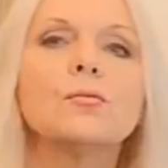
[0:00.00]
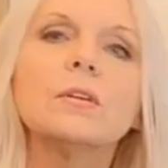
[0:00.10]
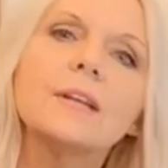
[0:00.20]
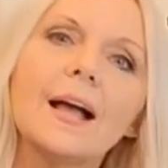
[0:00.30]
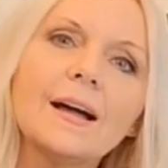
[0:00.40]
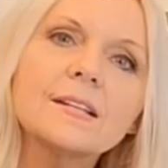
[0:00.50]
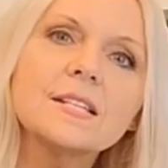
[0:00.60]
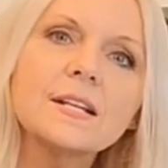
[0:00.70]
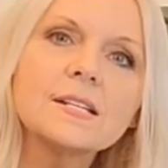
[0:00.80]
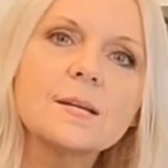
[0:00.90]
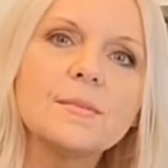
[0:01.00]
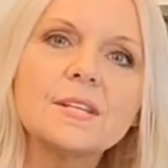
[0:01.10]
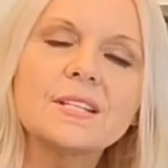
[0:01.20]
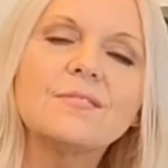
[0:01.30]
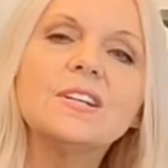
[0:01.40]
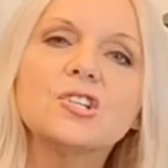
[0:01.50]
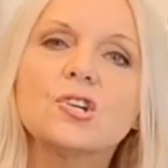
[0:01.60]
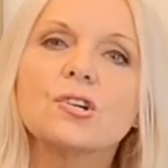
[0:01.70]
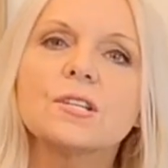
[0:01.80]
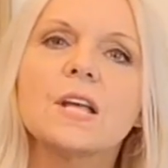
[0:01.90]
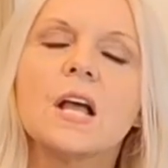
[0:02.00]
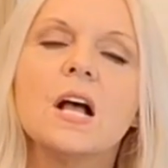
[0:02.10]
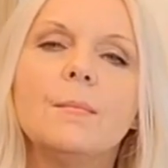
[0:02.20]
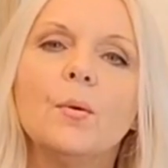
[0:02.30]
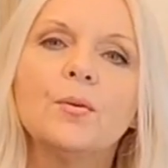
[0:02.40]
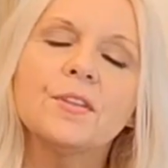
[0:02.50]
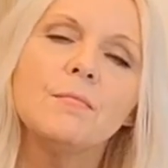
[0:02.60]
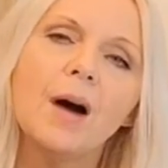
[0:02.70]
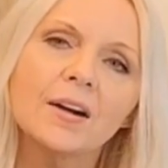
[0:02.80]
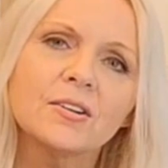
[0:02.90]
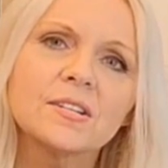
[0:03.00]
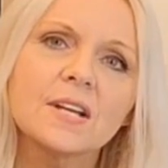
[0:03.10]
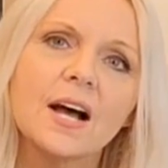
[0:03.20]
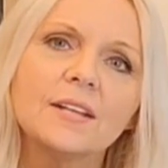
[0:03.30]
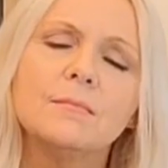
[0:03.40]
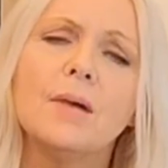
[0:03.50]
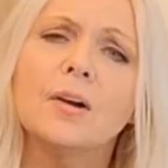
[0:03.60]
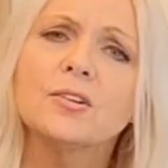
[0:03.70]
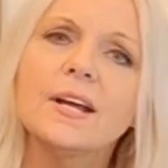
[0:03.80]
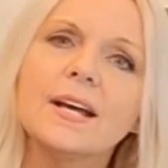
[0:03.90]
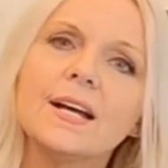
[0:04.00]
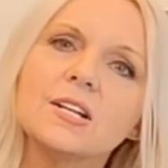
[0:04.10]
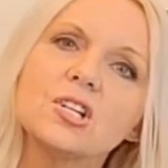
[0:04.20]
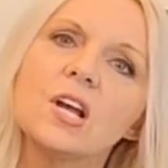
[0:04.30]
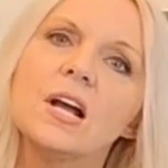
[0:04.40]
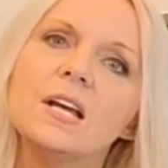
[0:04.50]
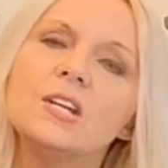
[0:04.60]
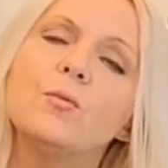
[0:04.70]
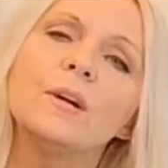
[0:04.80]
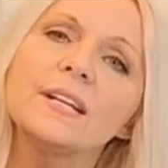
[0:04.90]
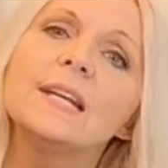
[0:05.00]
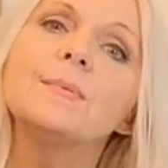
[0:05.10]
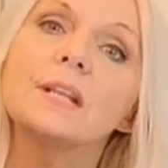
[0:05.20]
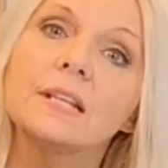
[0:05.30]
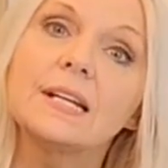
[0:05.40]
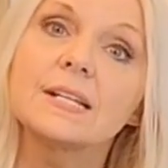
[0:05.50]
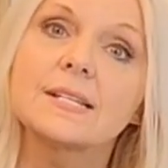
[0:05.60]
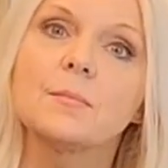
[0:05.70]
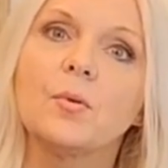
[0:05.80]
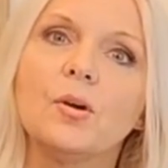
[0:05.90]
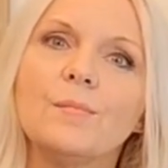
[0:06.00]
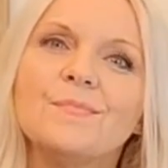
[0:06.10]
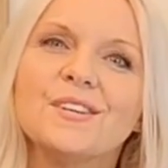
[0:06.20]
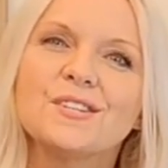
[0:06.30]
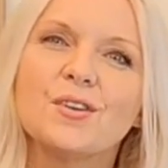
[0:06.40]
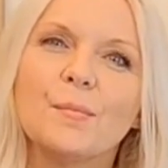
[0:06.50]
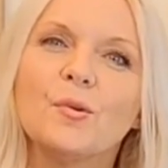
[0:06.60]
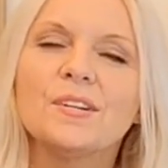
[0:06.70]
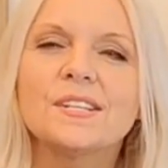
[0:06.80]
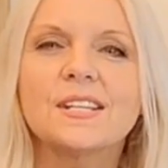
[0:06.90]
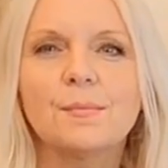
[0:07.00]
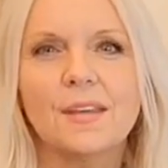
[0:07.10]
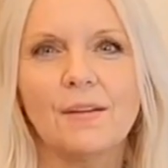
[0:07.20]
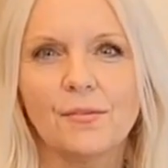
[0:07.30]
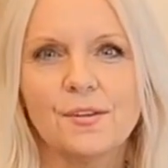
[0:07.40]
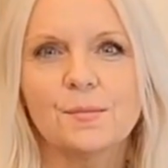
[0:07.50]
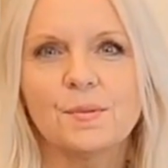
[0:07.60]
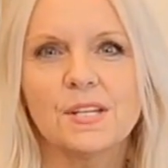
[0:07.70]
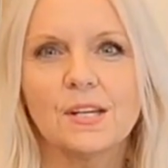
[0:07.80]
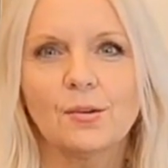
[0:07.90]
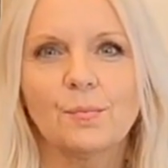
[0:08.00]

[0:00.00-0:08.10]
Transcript: really accented some of these features. But with the modern side, the modern edge, you want to keep it clean and simple. So I'm going to skip that for this particular